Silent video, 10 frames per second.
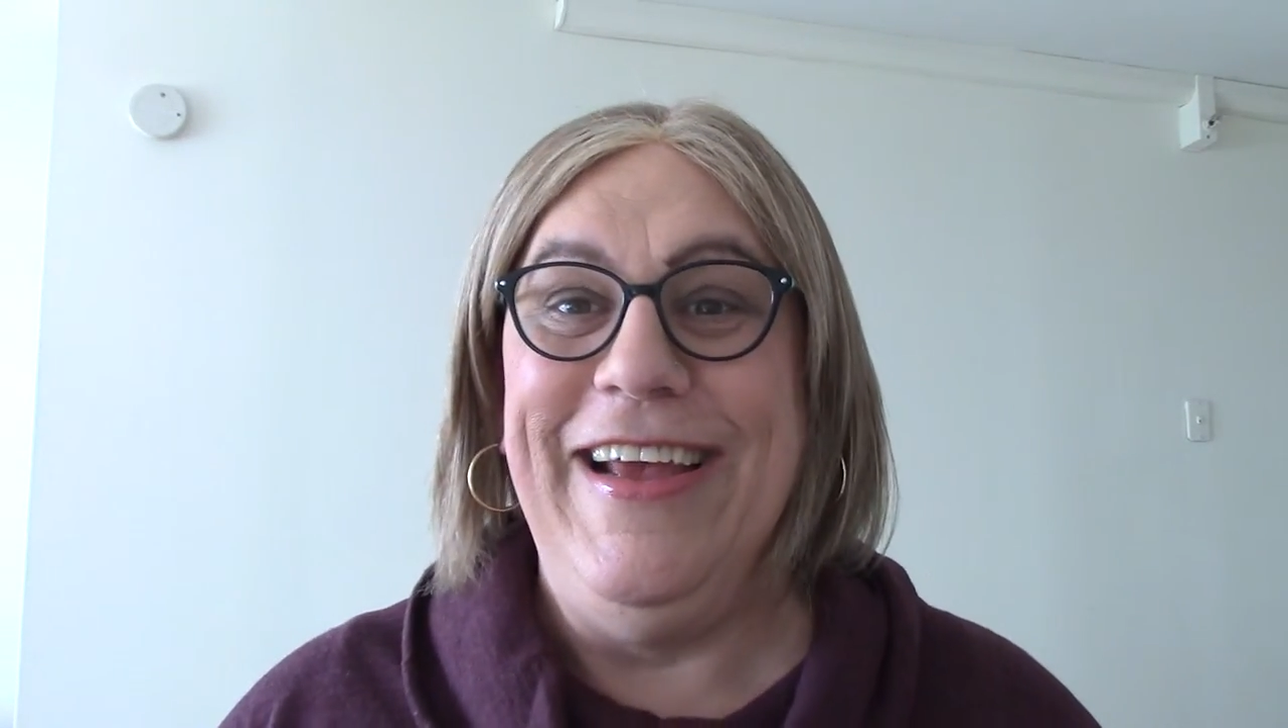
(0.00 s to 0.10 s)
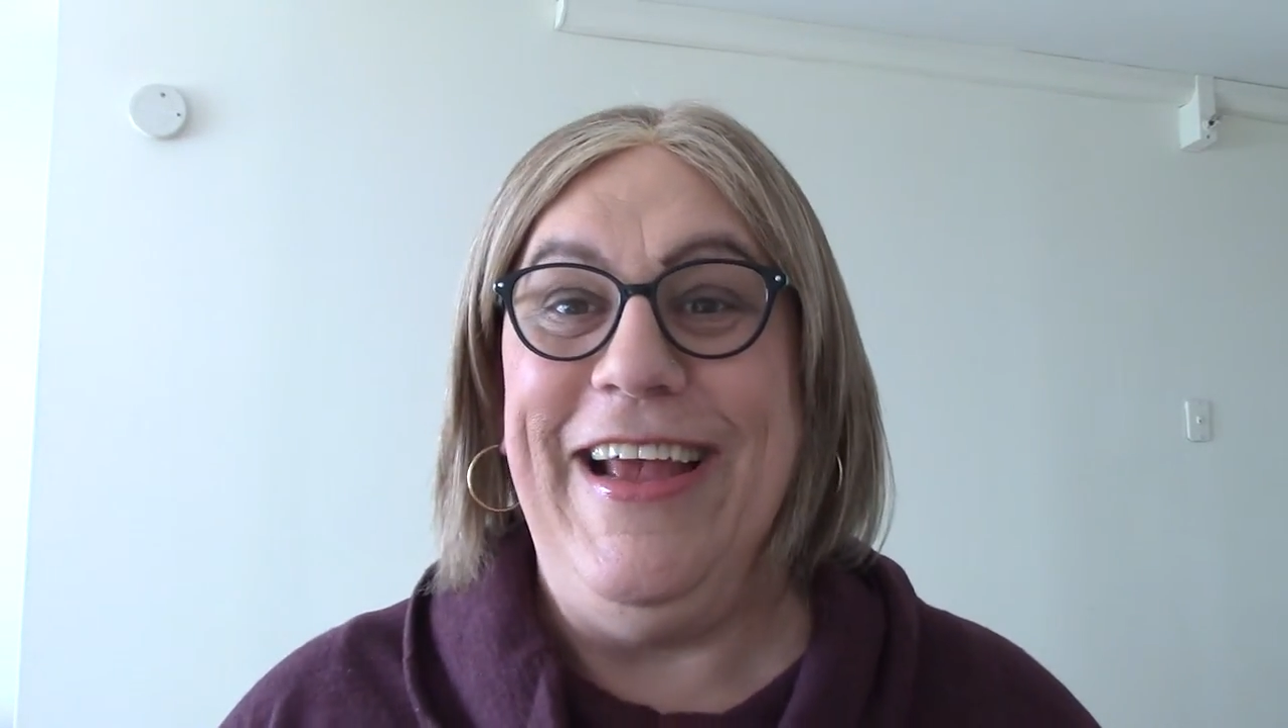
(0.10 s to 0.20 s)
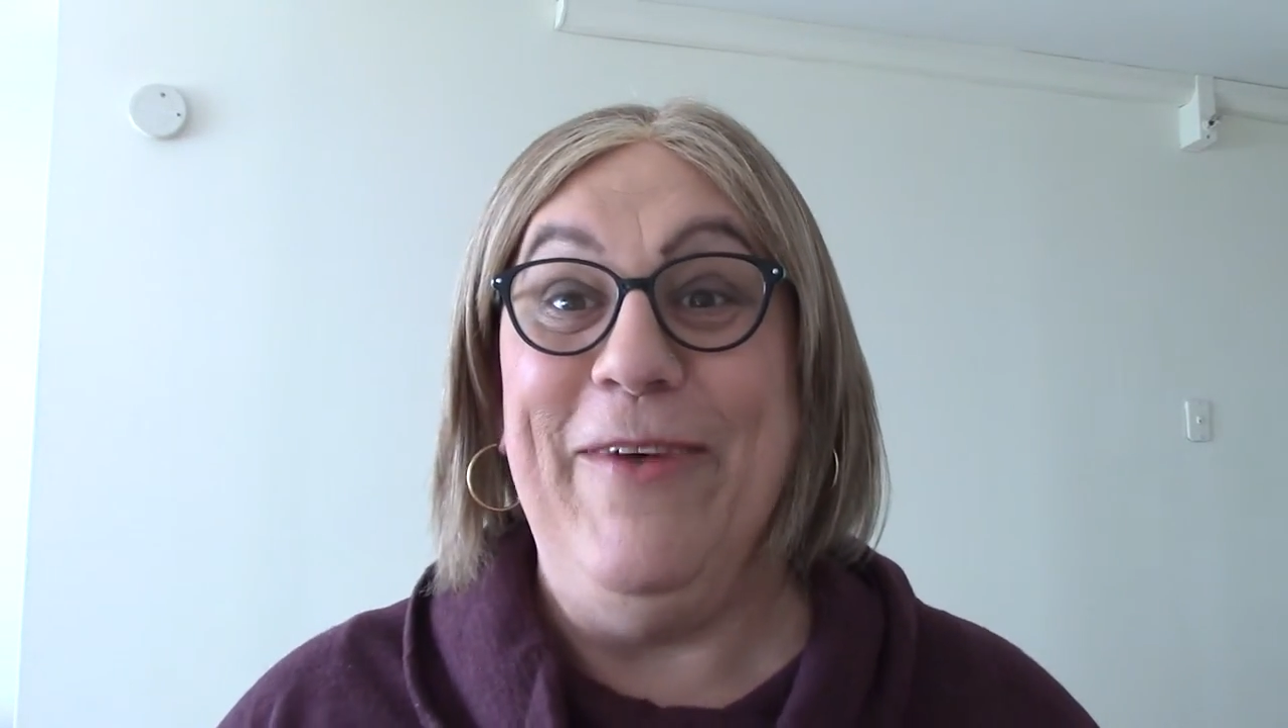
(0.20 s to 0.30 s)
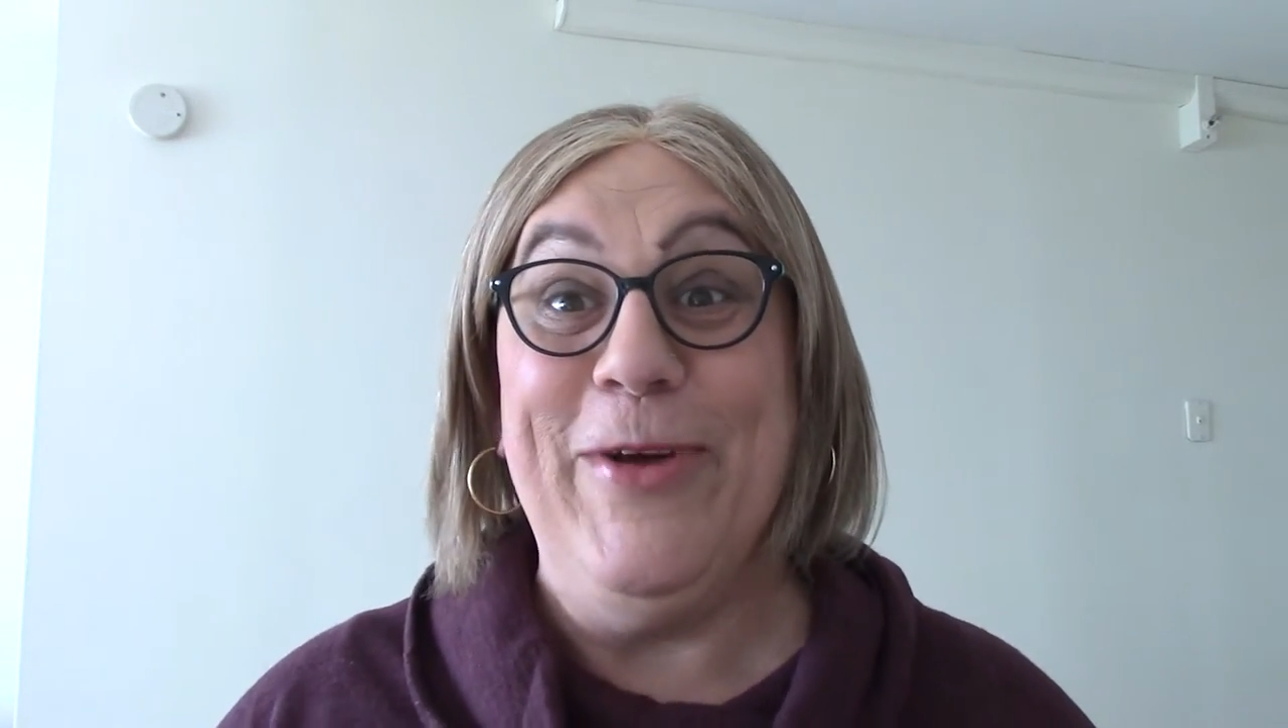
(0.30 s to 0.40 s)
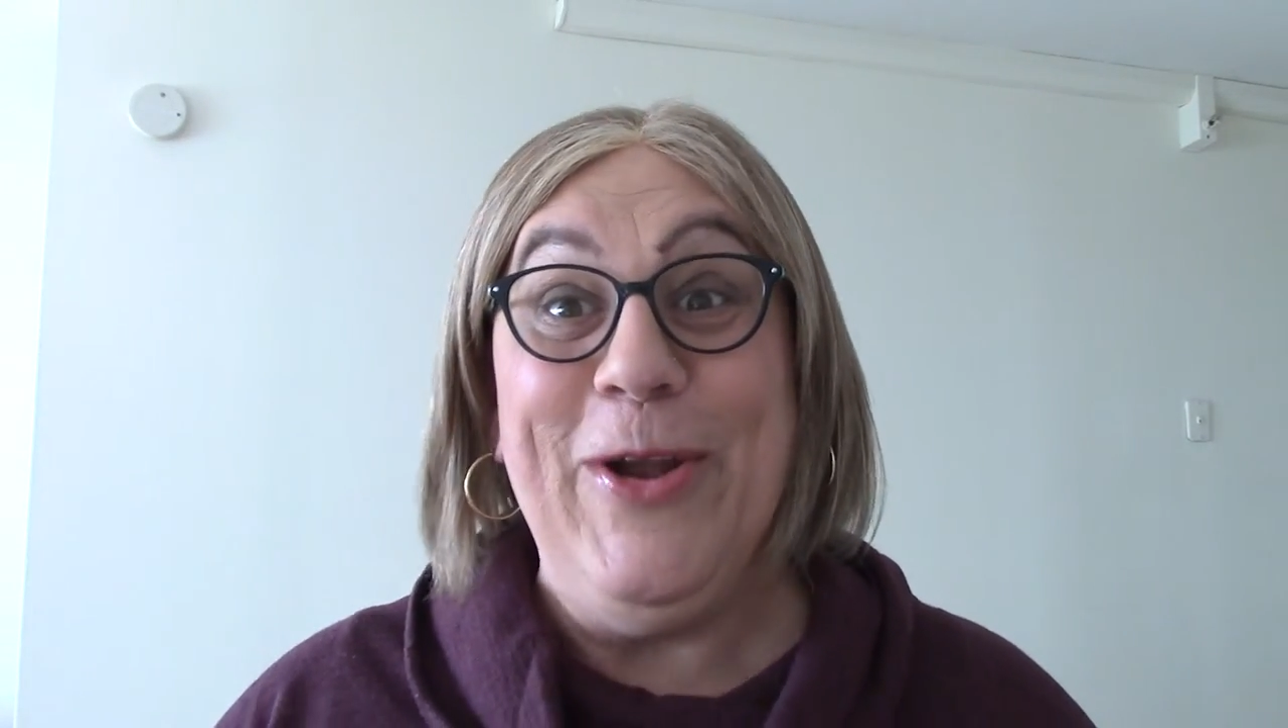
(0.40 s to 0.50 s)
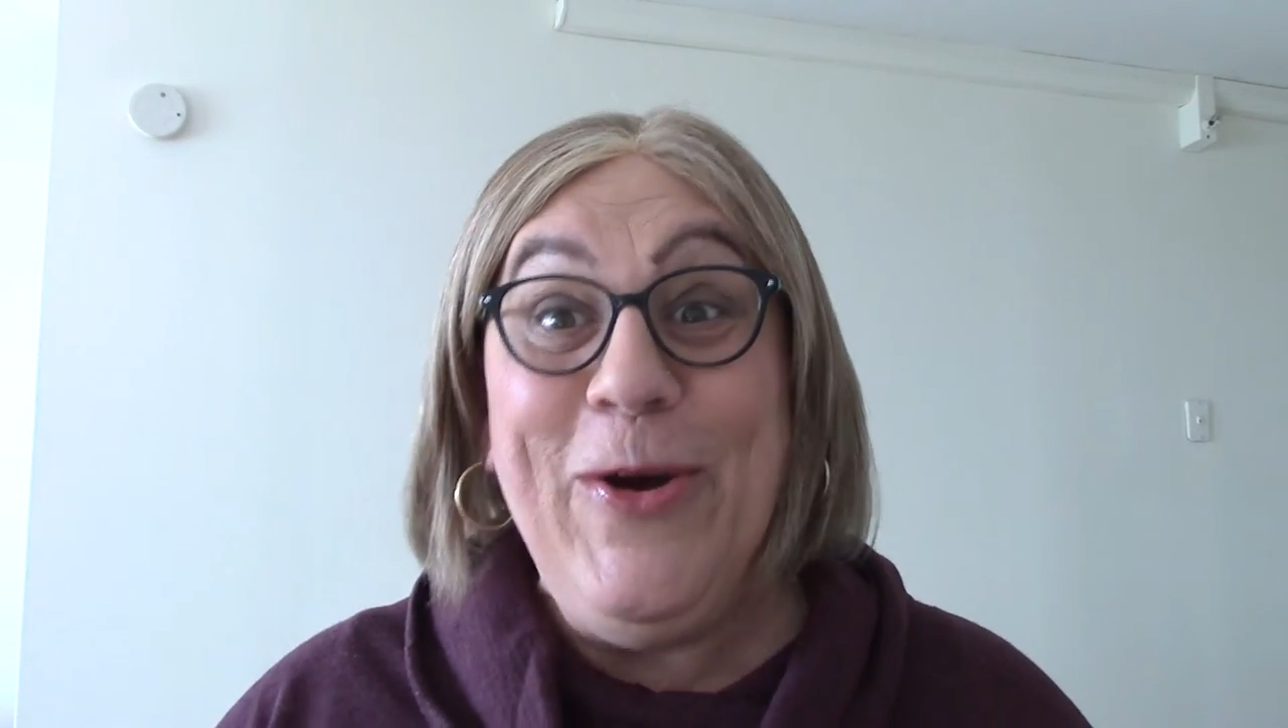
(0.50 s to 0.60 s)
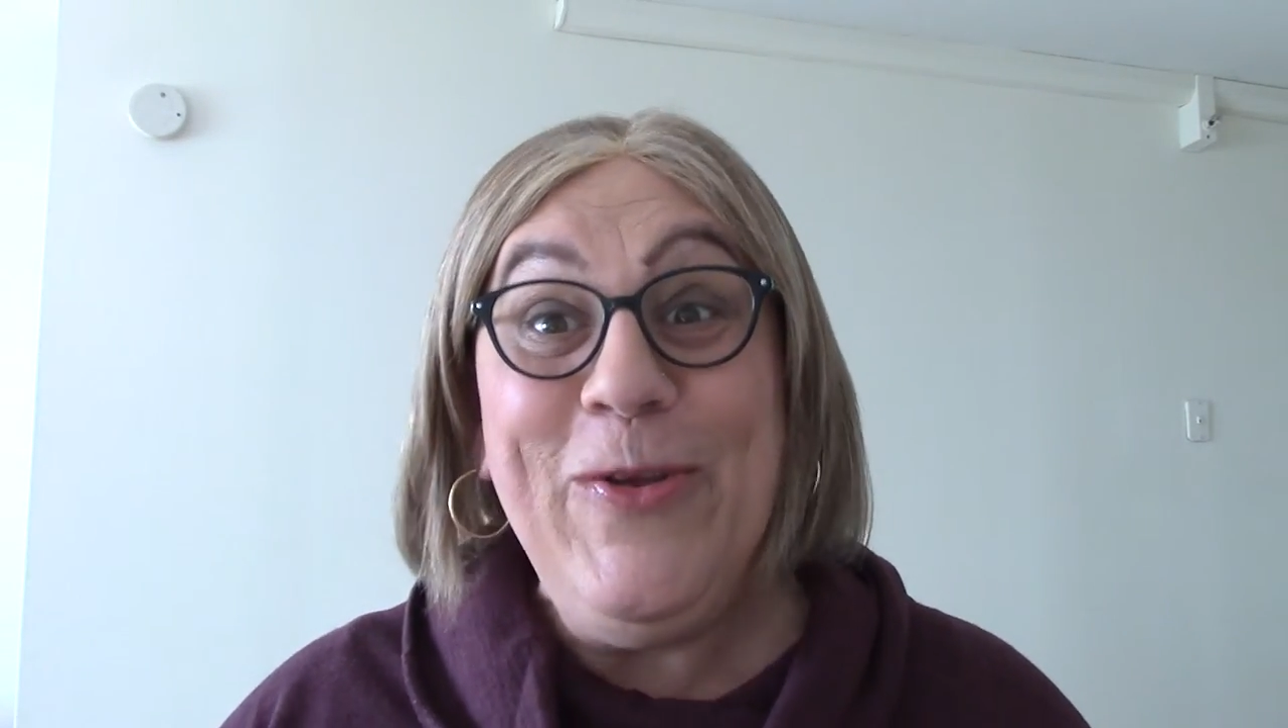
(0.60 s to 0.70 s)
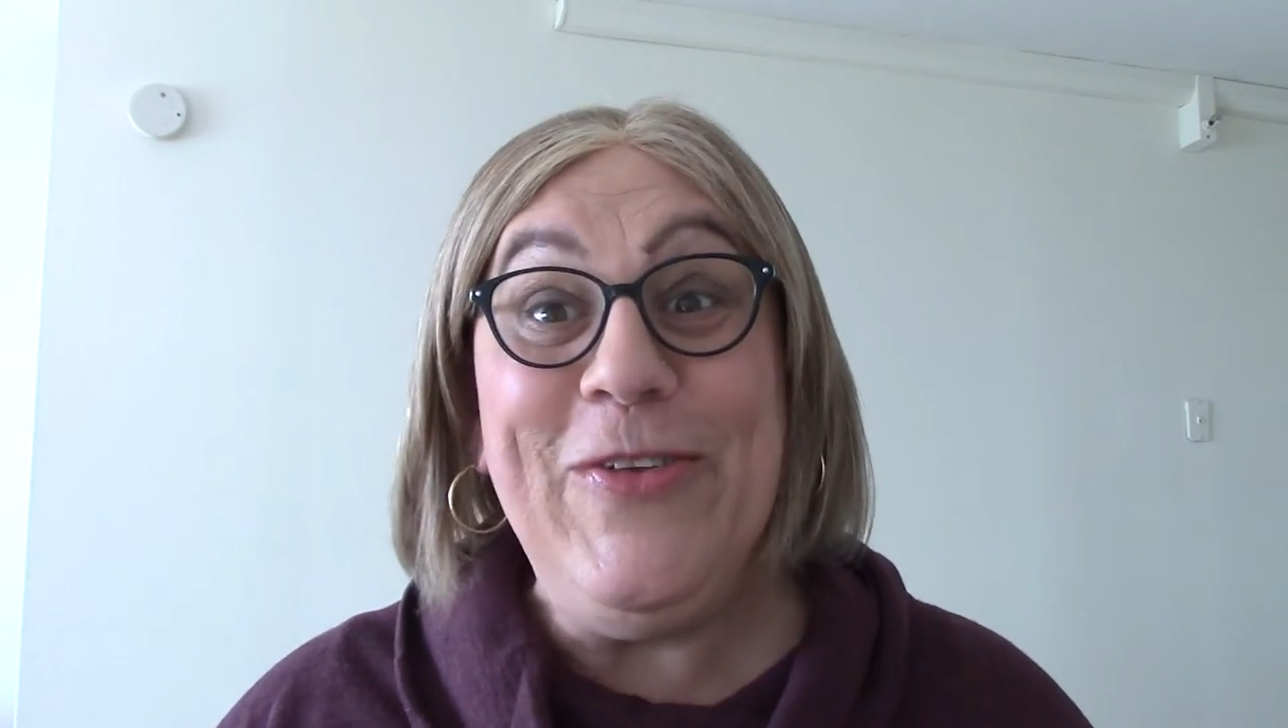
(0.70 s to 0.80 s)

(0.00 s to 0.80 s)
And we know who